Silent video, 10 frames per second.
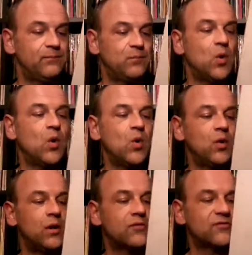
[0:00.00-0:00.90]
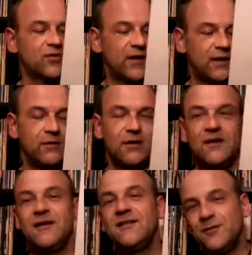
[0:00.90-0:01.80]
more straight,
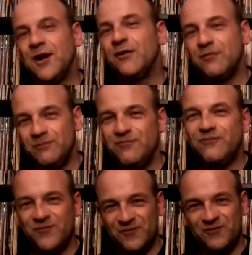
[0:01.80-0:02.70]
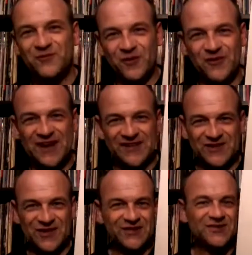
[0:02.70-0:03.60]
well, for
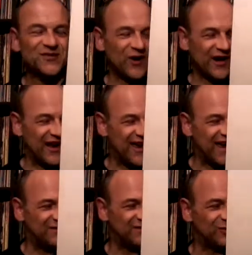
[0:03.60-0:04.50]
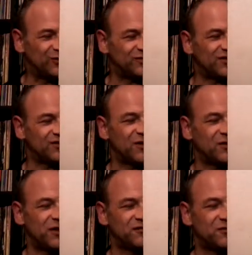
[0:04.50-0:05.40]
Valentine's, straight ahead songs like Don't
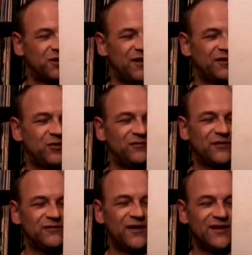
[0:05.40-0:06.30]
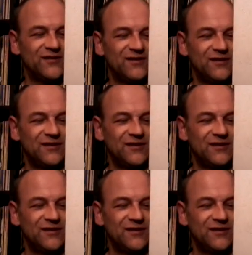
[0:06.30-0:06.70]
Ask Why and Off Your Face.